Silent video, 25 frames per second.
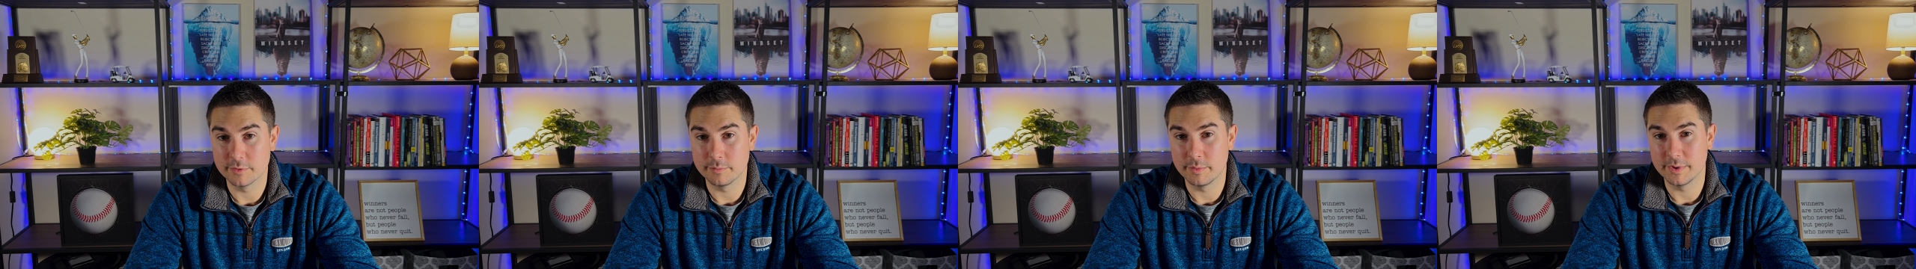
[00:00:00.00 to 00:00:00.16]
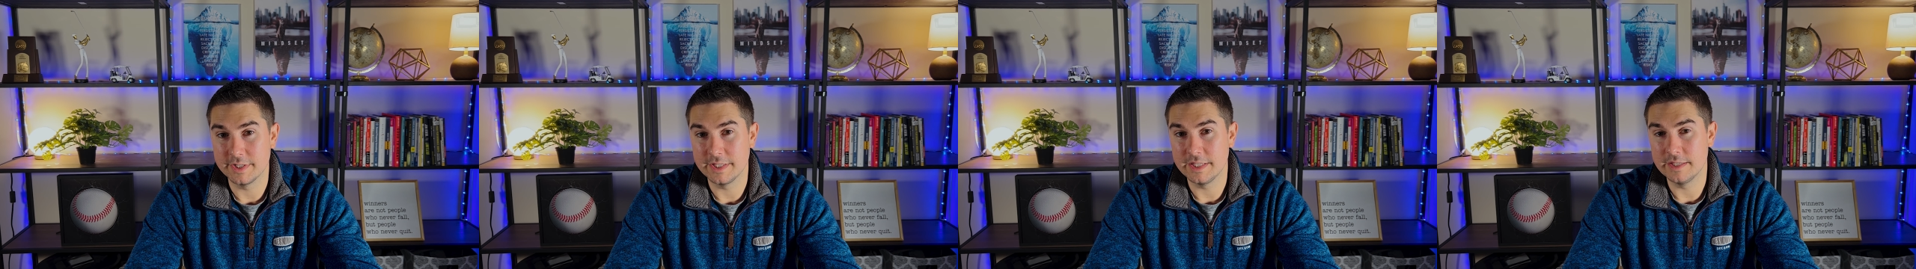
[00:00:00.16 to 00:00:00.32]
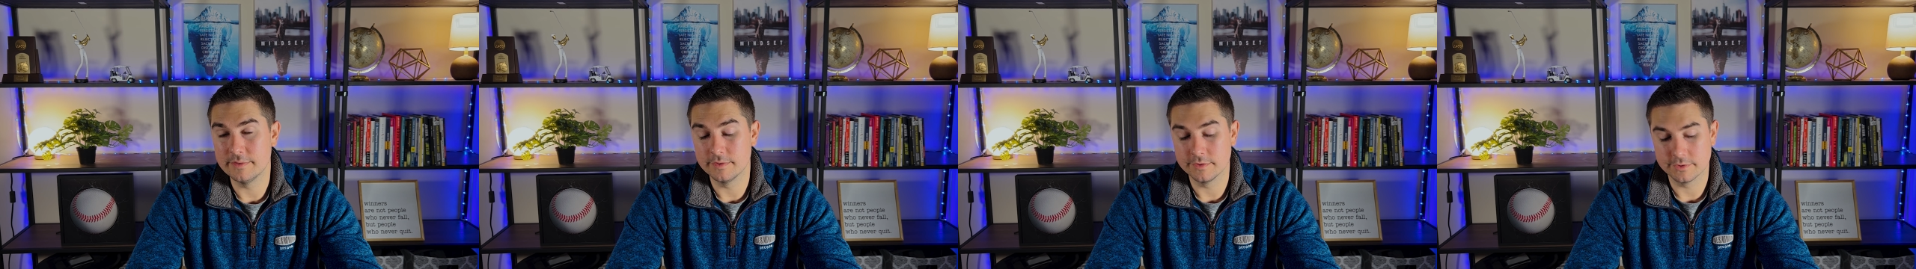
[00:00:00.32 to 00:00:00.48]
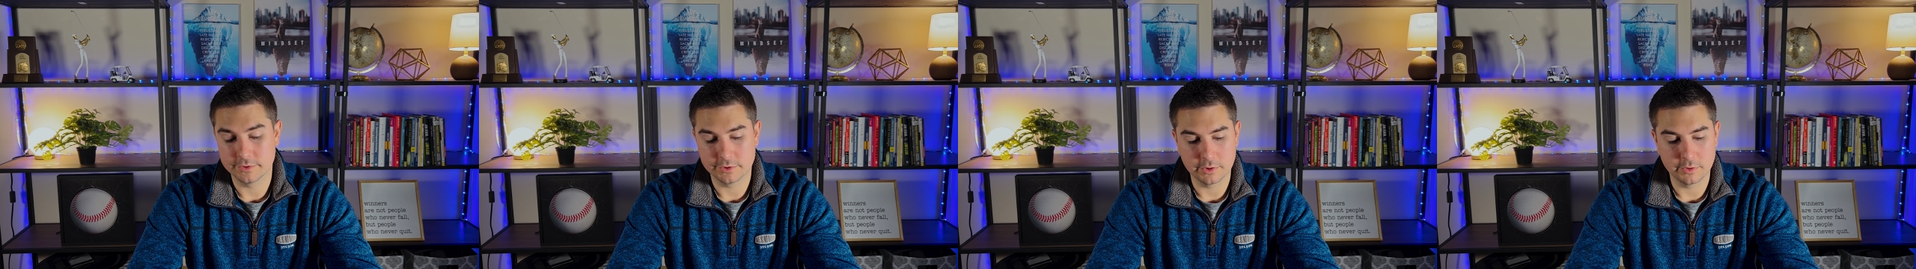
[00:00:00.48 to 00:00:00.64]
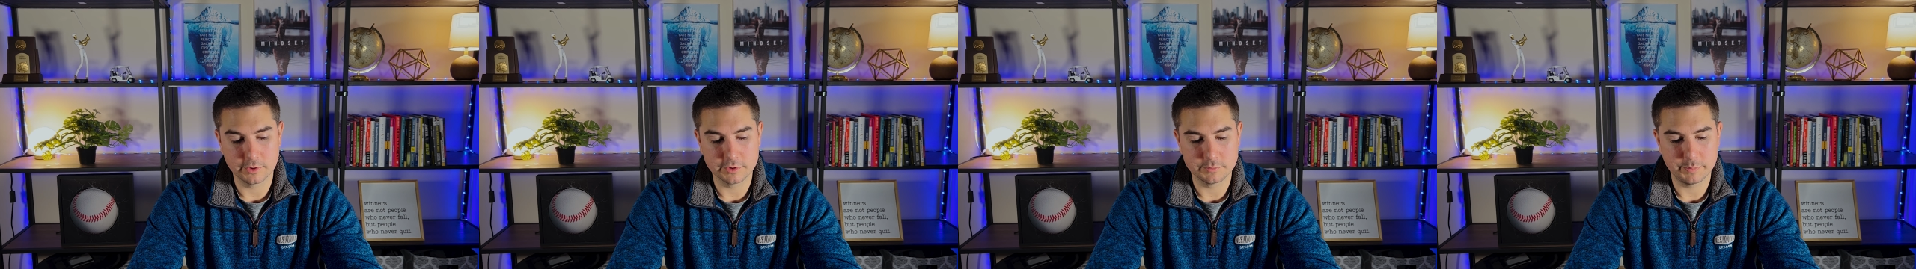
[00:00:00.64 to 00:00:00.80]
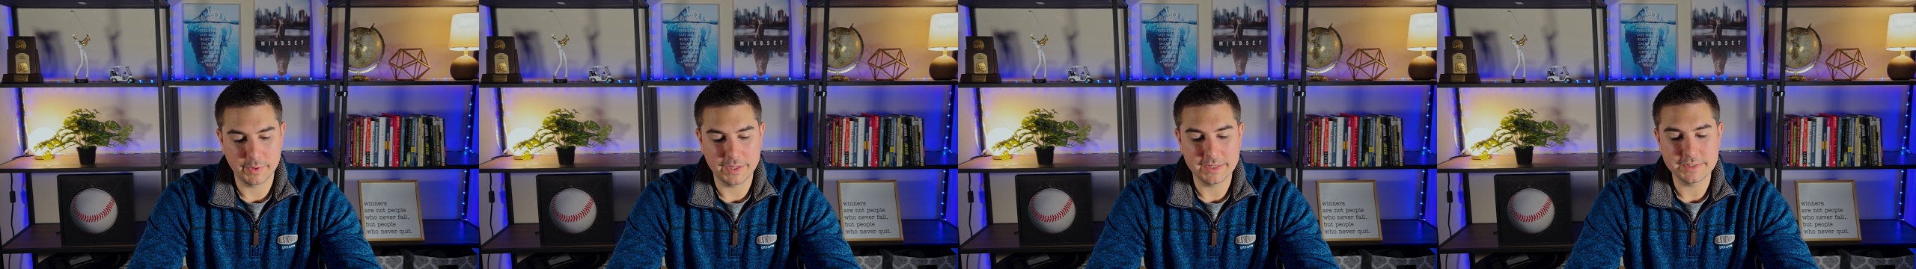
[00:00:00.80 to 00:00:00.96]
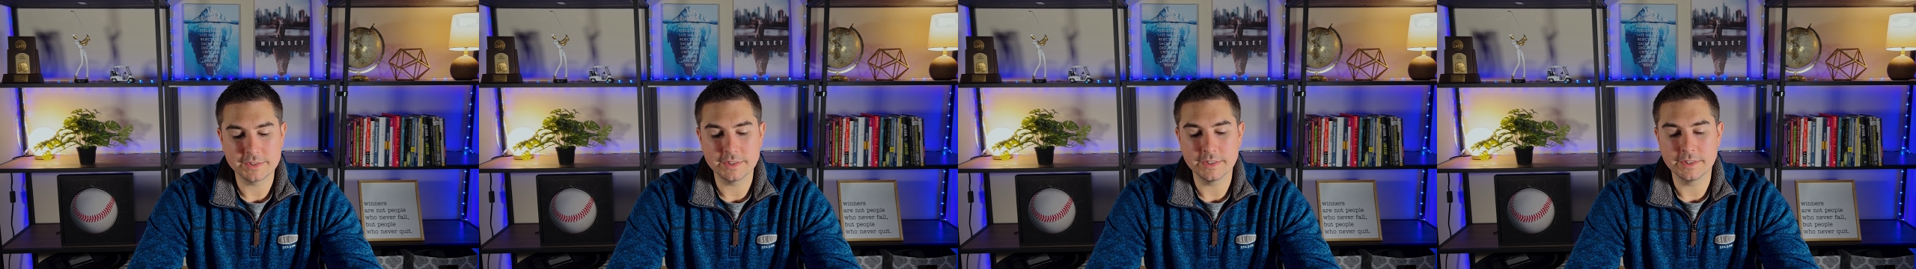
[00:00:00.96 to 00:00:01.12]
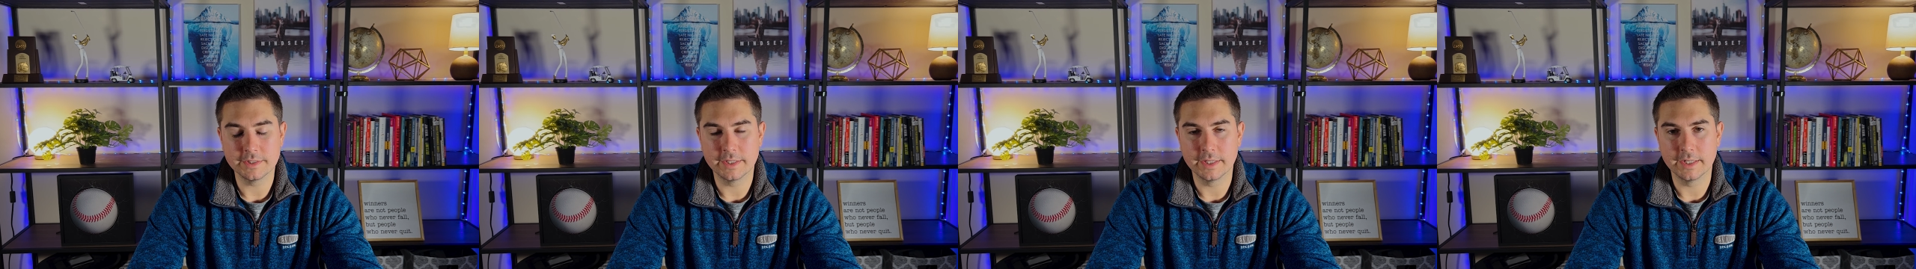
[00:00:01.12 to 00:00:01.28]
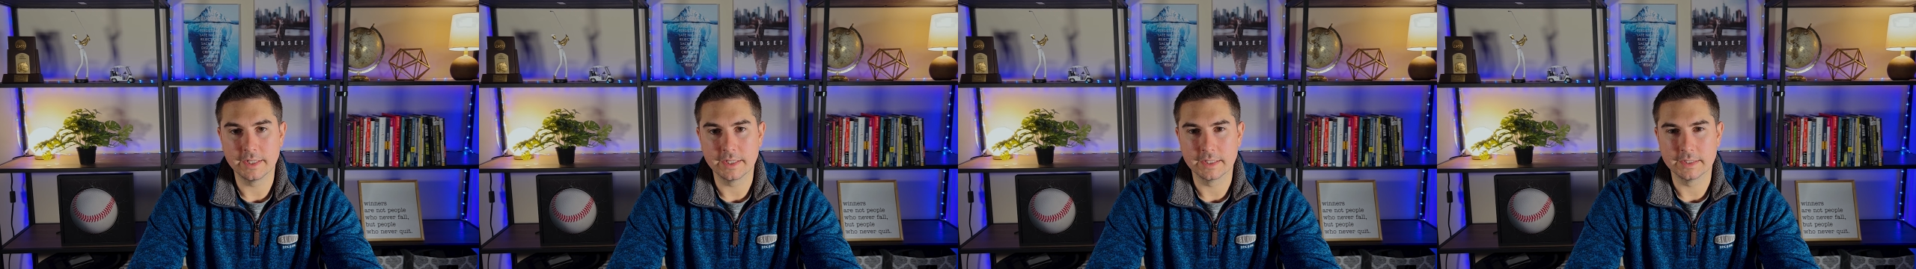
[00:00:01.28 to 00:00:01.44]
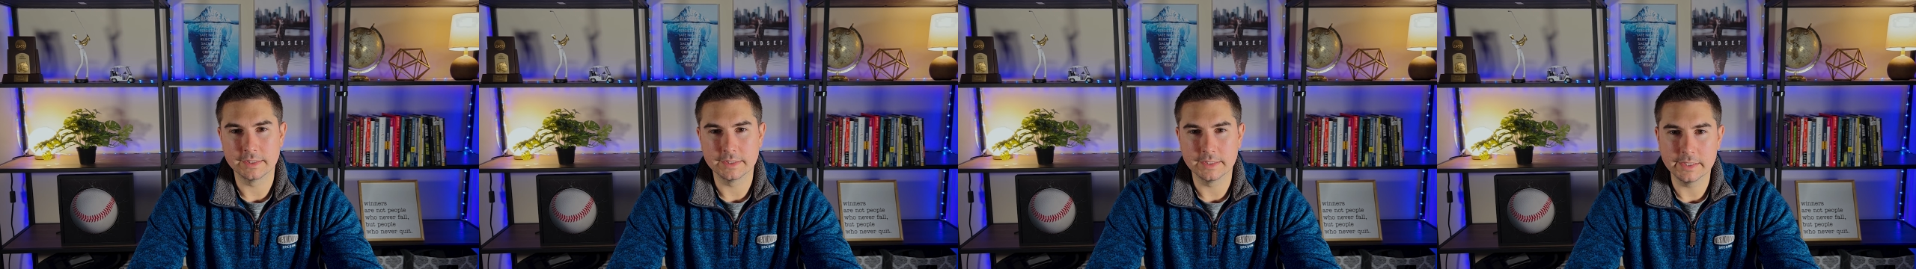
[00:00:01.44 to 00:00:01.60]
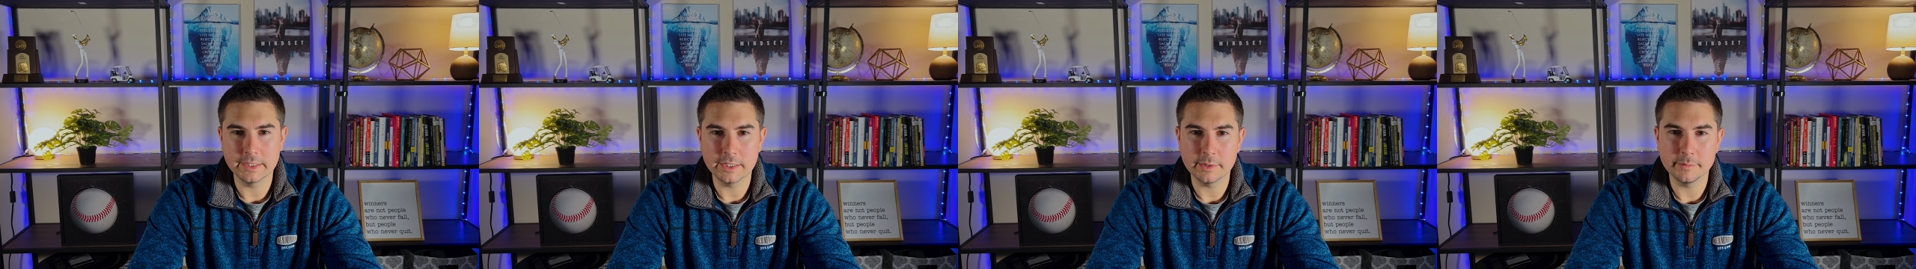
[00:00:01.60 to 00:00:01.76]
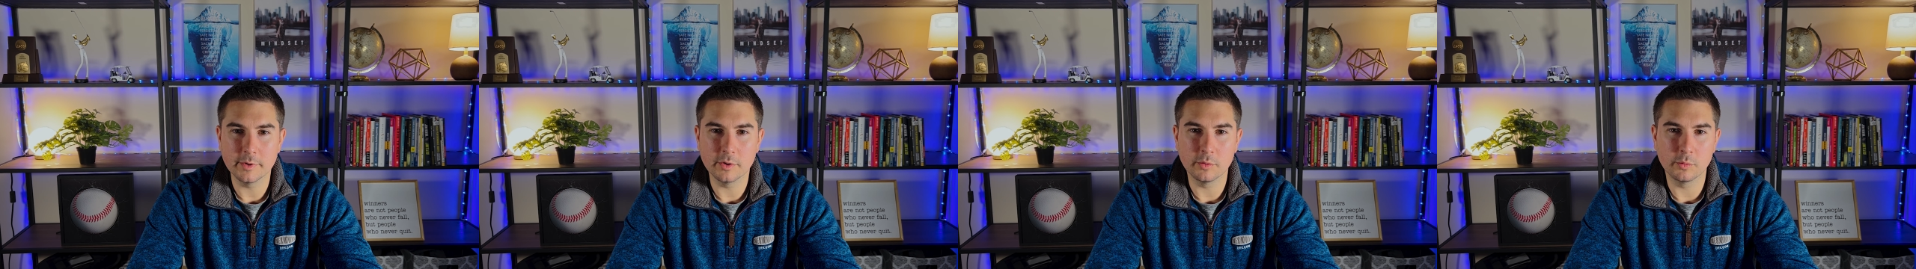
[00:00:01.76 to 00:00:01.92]
but even so, it's basically getting a
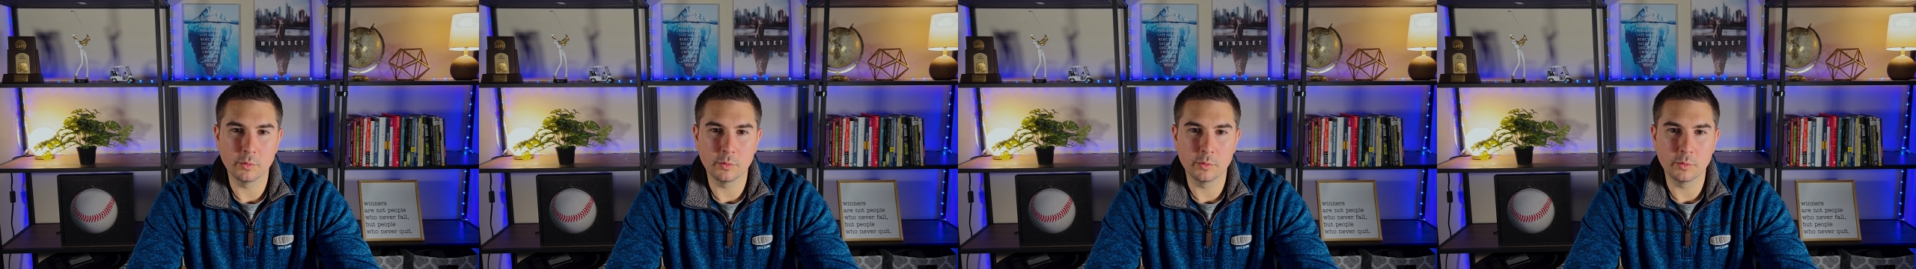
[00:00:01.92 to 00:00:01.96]
little bit